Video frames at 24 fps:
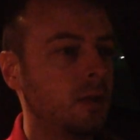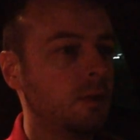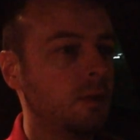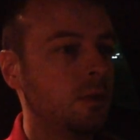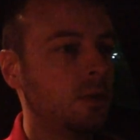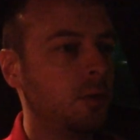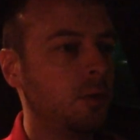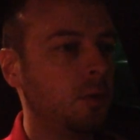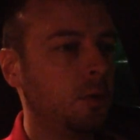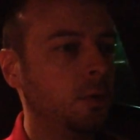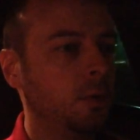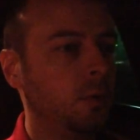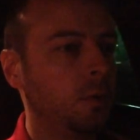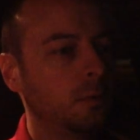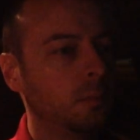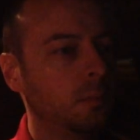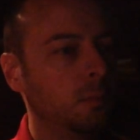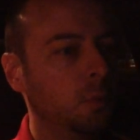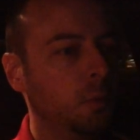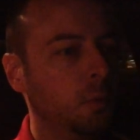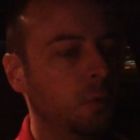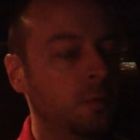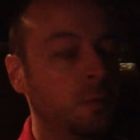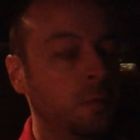to
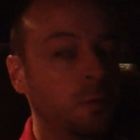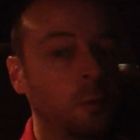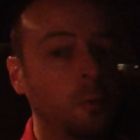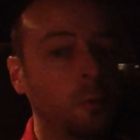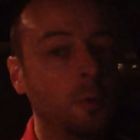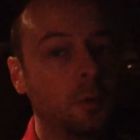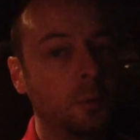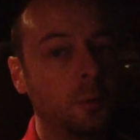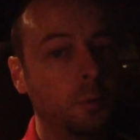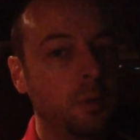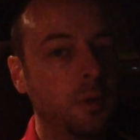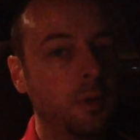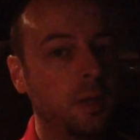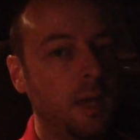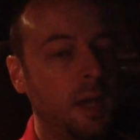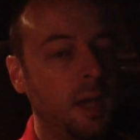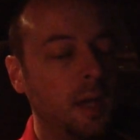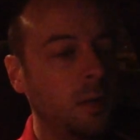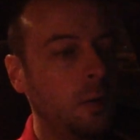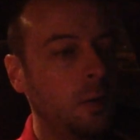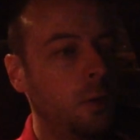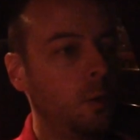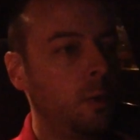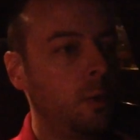move forward with
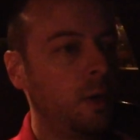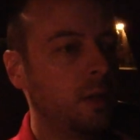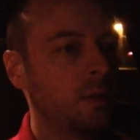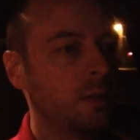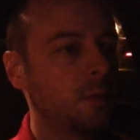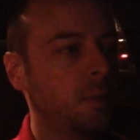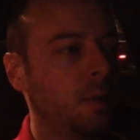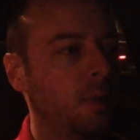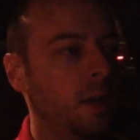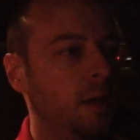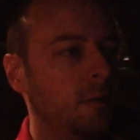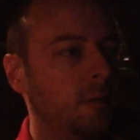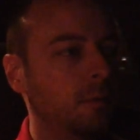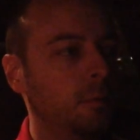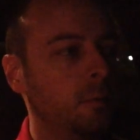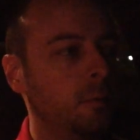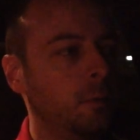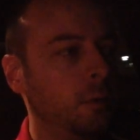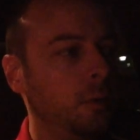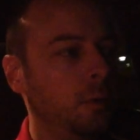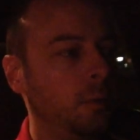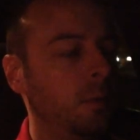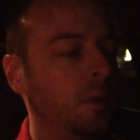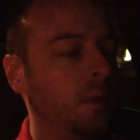that OS
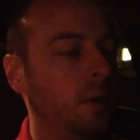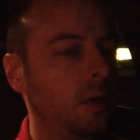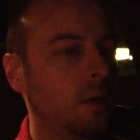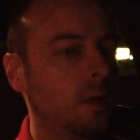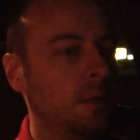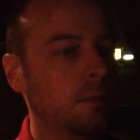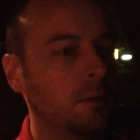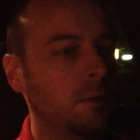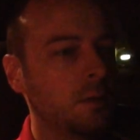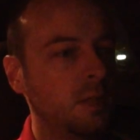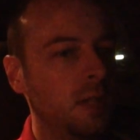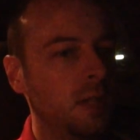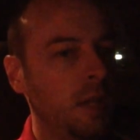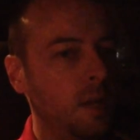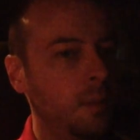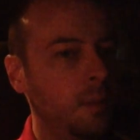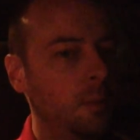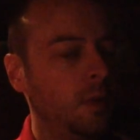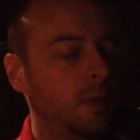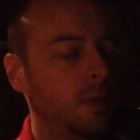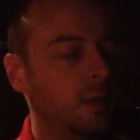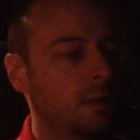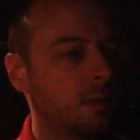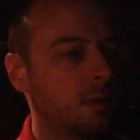platform for
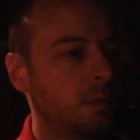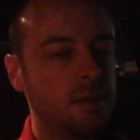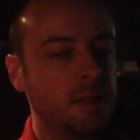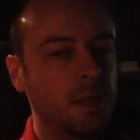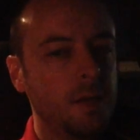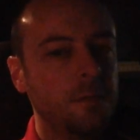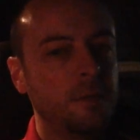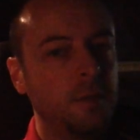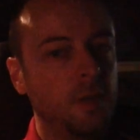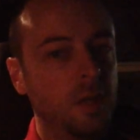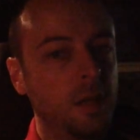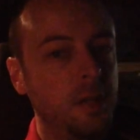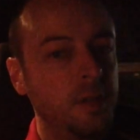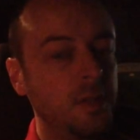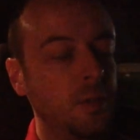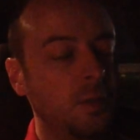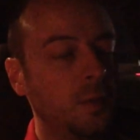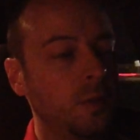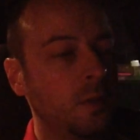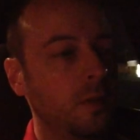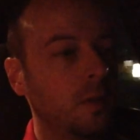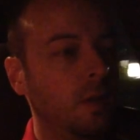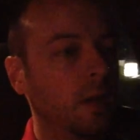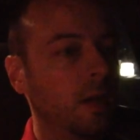tablets. Definitely
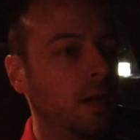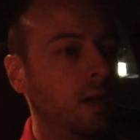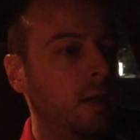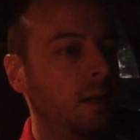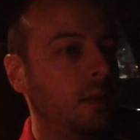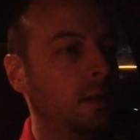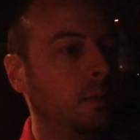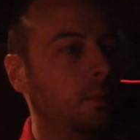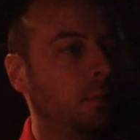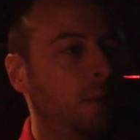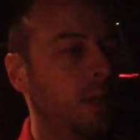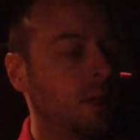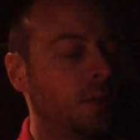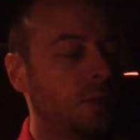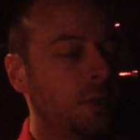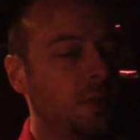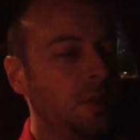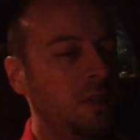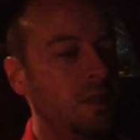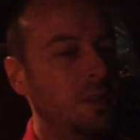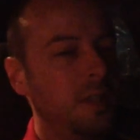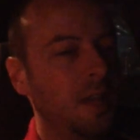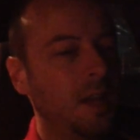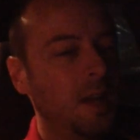do that. Make
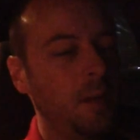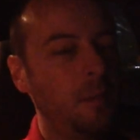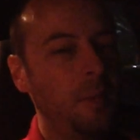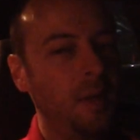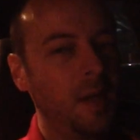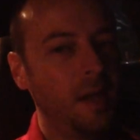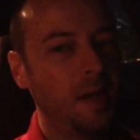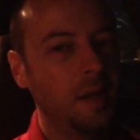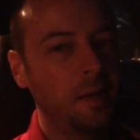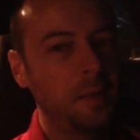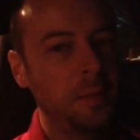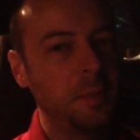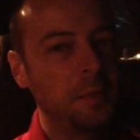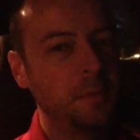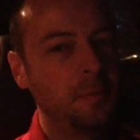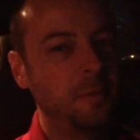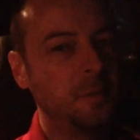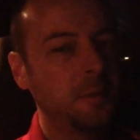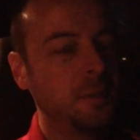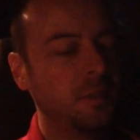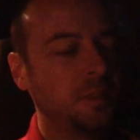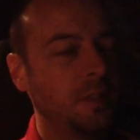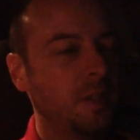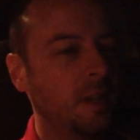sure you take a backup of
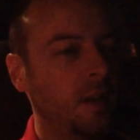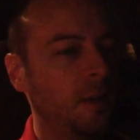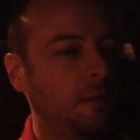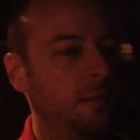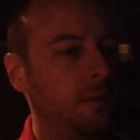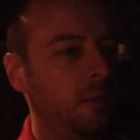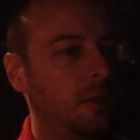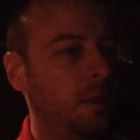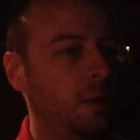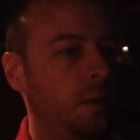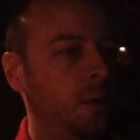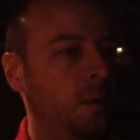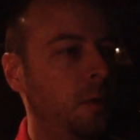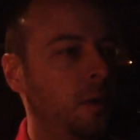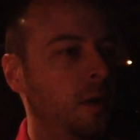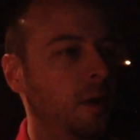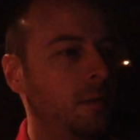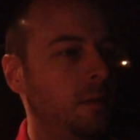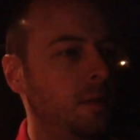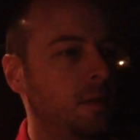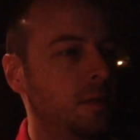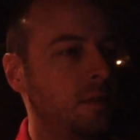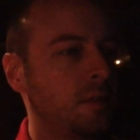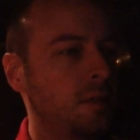your stuff, though,
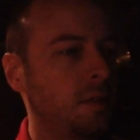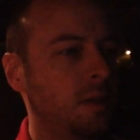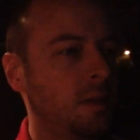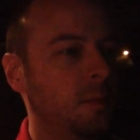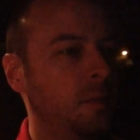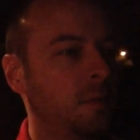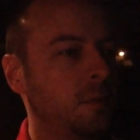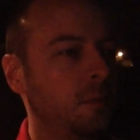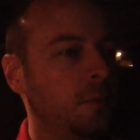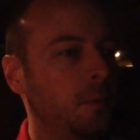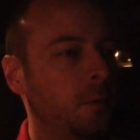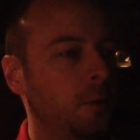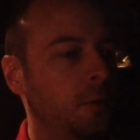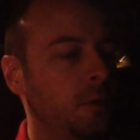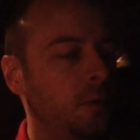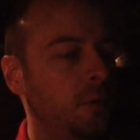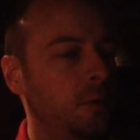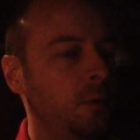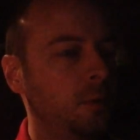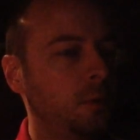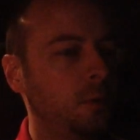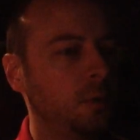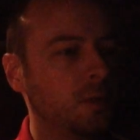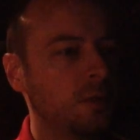obviously, before
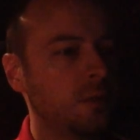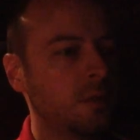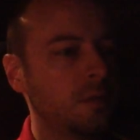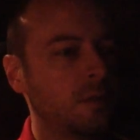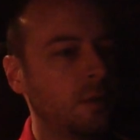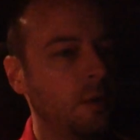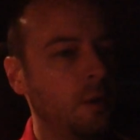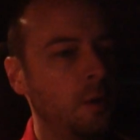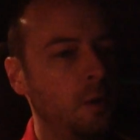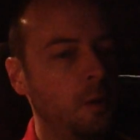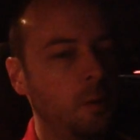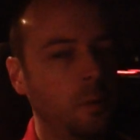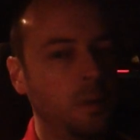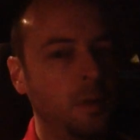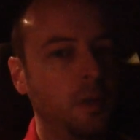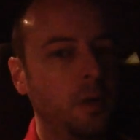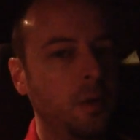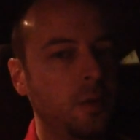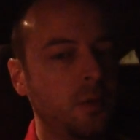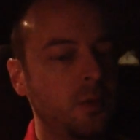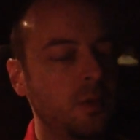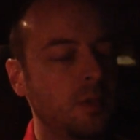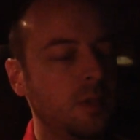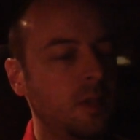you install
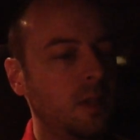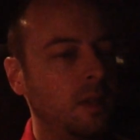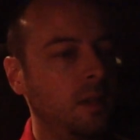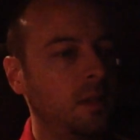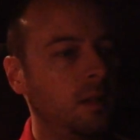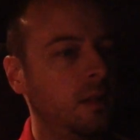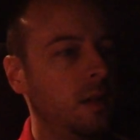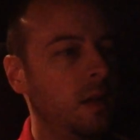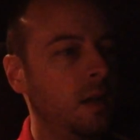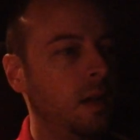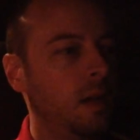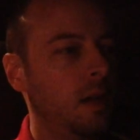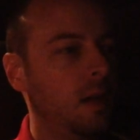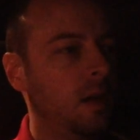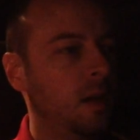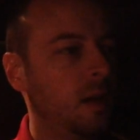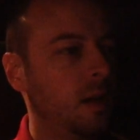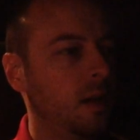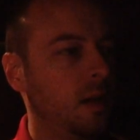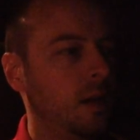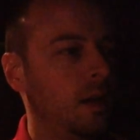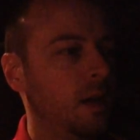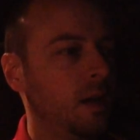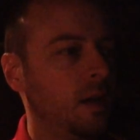Windows 10.
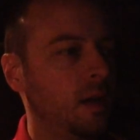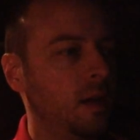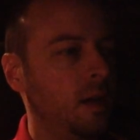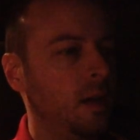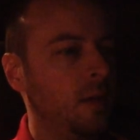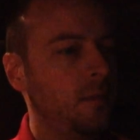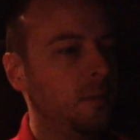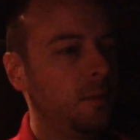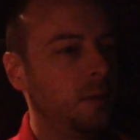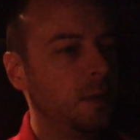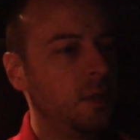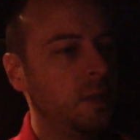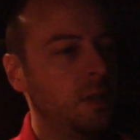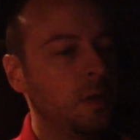If you